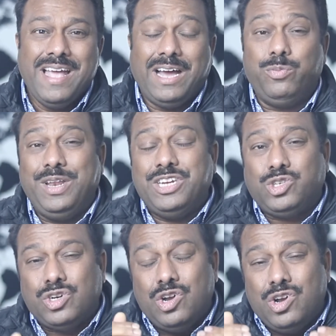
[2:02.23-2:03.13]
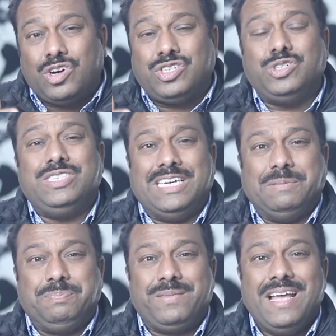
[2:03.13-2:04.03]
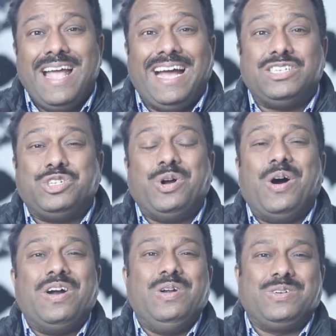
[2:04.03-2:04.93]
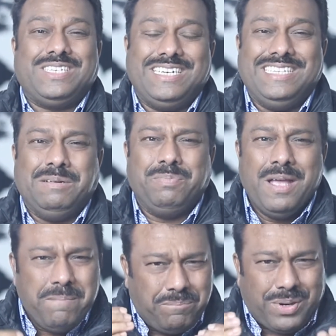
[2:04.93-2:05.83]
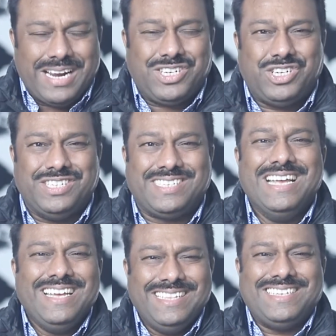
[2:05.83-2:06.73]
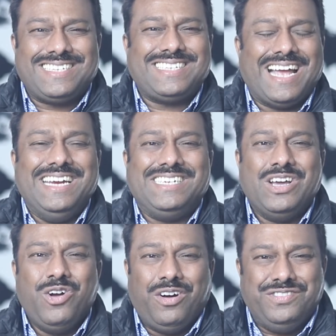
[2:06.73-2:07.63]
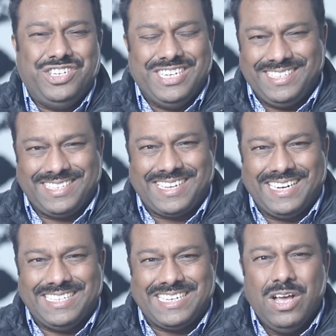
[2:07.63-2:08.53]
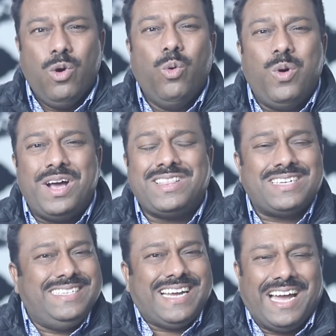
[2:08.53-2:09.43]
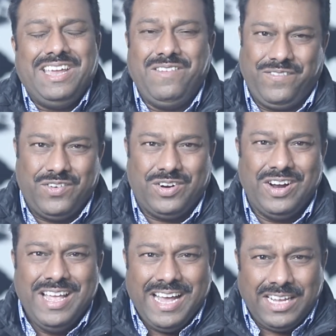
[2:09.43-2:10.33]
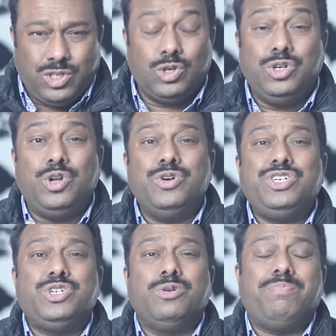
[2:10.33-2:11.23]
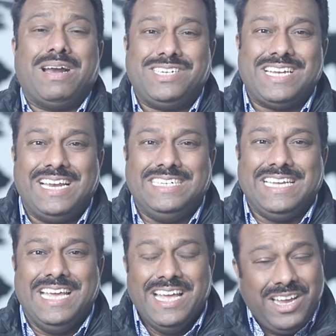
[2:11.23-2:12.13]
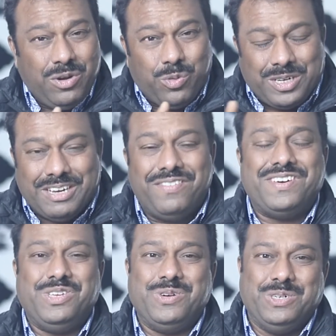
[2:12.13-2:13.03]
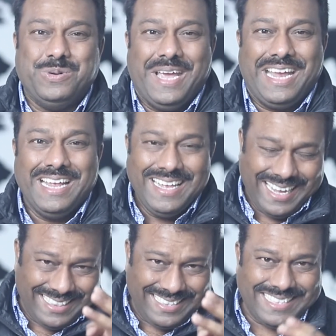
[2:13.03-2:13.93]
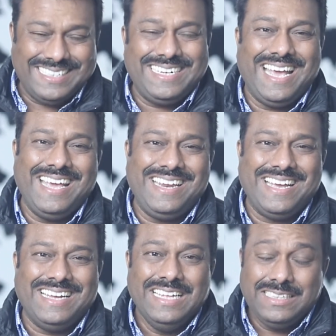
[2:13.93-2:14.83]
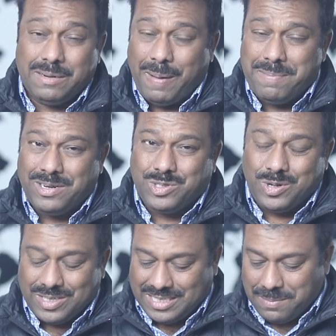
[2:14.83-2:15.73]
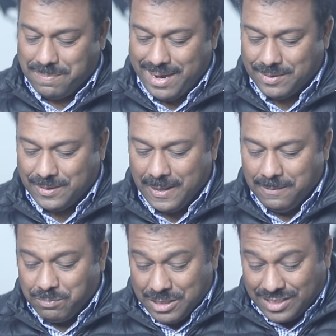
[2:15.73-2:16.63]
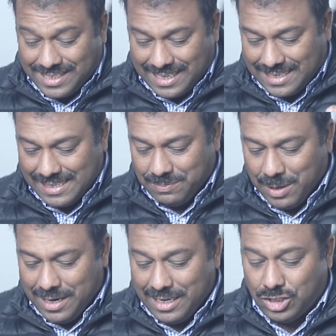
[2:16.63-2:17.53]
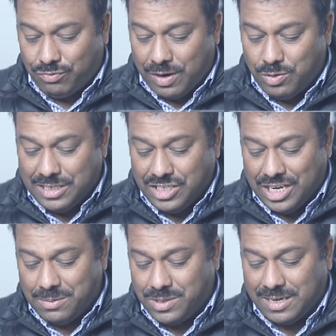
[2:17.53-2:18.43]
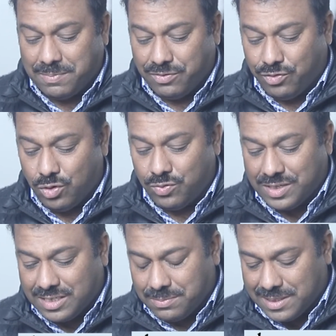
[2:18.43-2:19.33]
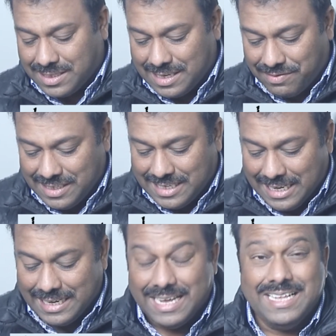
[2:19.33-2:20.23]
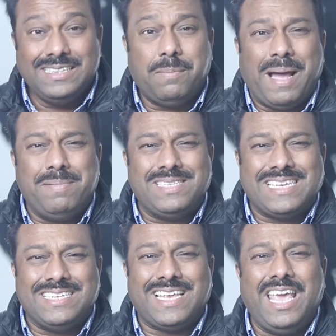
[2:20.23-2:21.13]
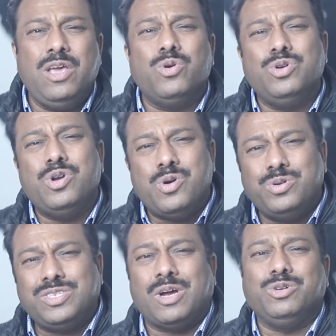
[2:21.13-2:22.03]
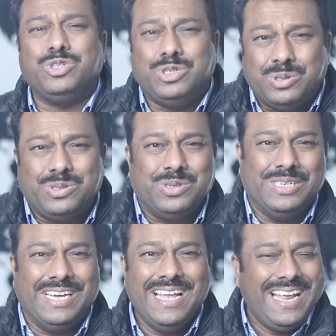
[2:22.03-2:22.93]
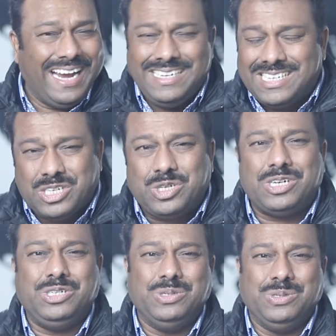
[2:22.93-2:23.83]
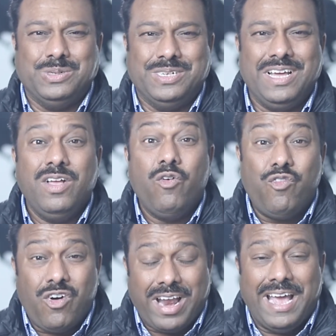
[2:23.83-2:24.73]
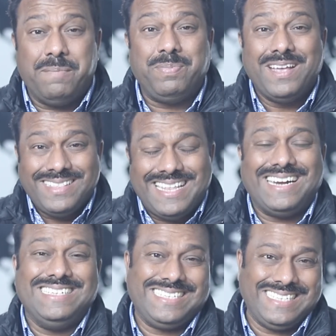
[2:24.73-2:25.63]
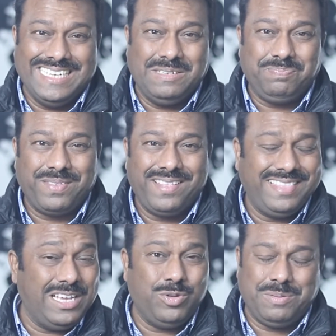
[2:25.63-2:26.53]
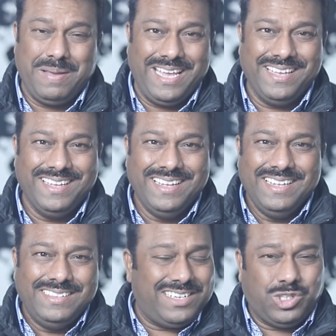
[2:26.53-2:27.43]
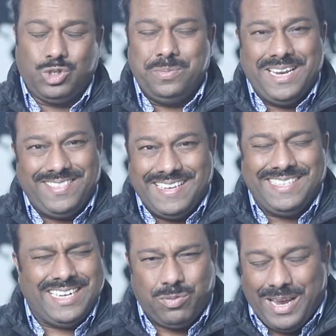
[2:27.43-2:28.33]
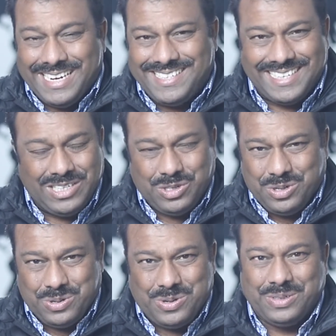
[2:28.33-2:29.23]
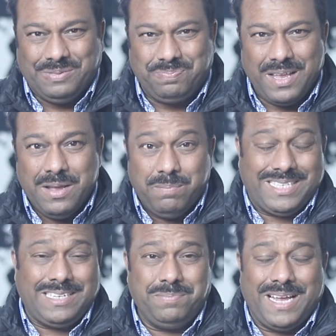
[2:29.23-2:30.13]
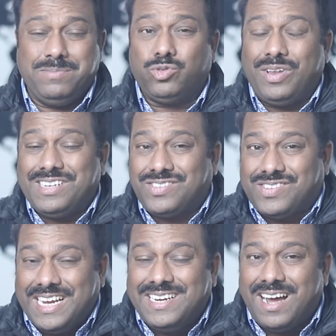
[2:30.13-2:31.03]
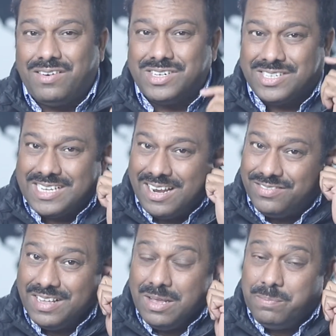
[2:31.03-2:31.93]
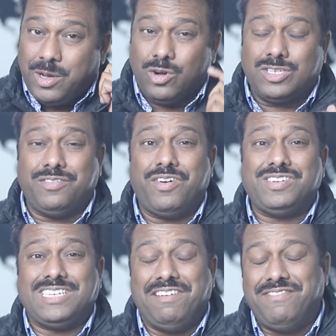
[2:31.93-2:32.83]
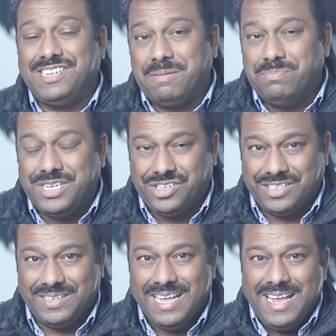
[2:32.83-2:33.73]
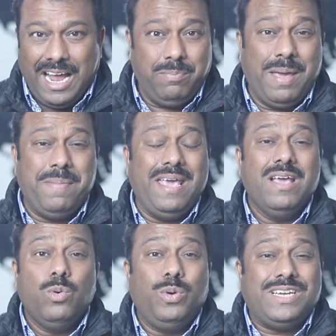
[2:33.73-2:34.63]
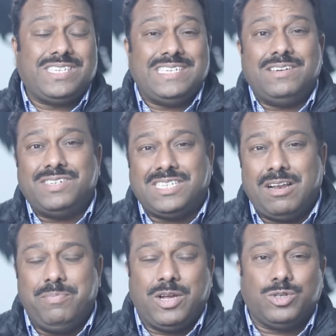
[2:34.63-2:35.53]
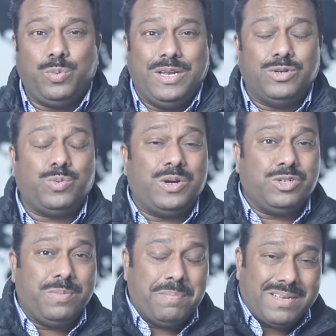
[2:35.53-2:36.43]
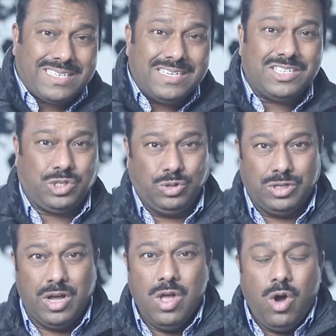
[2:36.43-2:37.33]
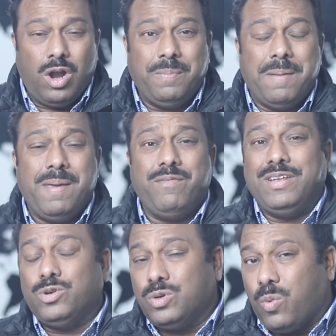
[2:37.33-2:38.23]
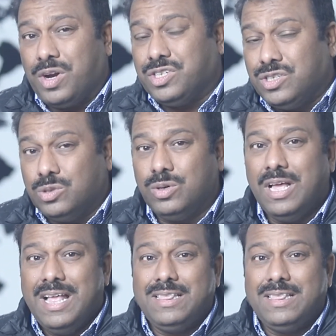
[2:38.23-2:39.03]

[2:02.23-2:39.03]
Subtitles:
And we need to look to them as God looks at them. Precious in the sight of Jesus Christ, worth dying for. And so don't show partiality in whatever you're doing. And the third area that Bible talks about is subtle. It is found in James chapter 4, verse number 17. The Bible says, he who knows how to do good and does not do good, for him that is sin. Think with me. There are so many things that we intend to do good, but sometimes we restrain ourselves because of our selfish ambition. And maybe we restrain ourselves because we don't want to be misunderstood. Or maybe we don't want to do.